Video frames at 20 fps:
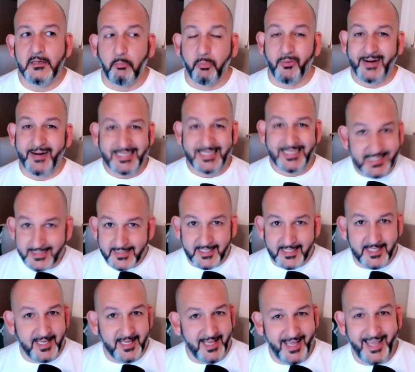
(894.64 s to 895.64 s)

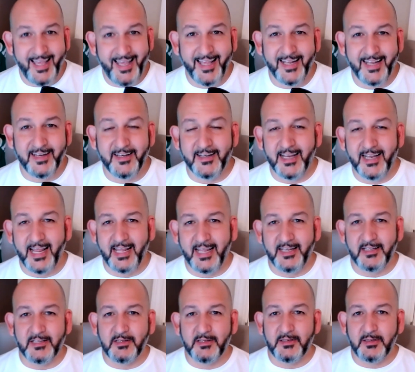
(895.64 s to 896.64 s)
present
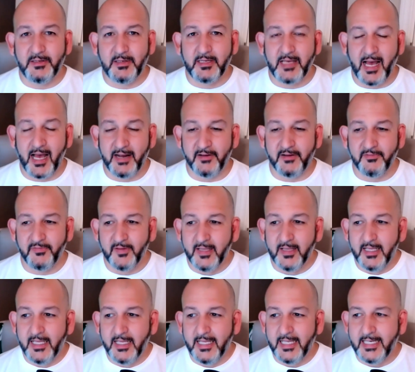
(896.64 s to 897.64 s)
and kind of
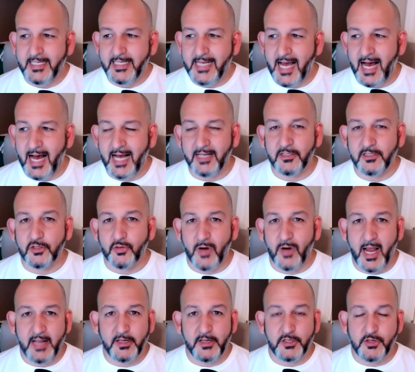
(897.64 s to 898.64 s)
not
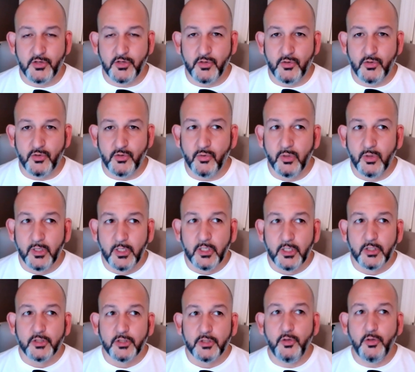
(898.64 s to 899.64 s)
trying to do
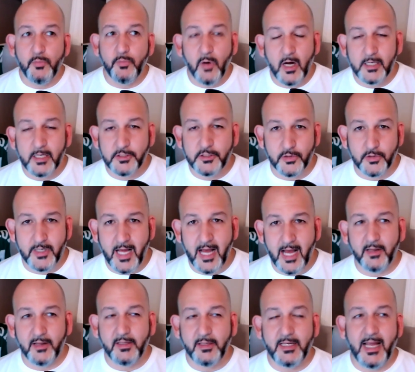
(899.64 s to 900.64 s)
too much or
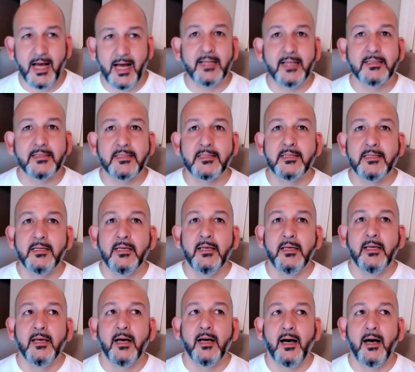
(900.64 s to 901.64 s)
not
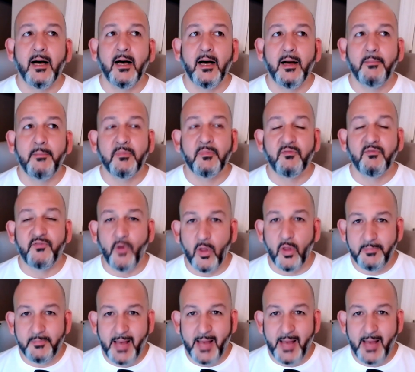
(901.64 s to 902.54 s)
falling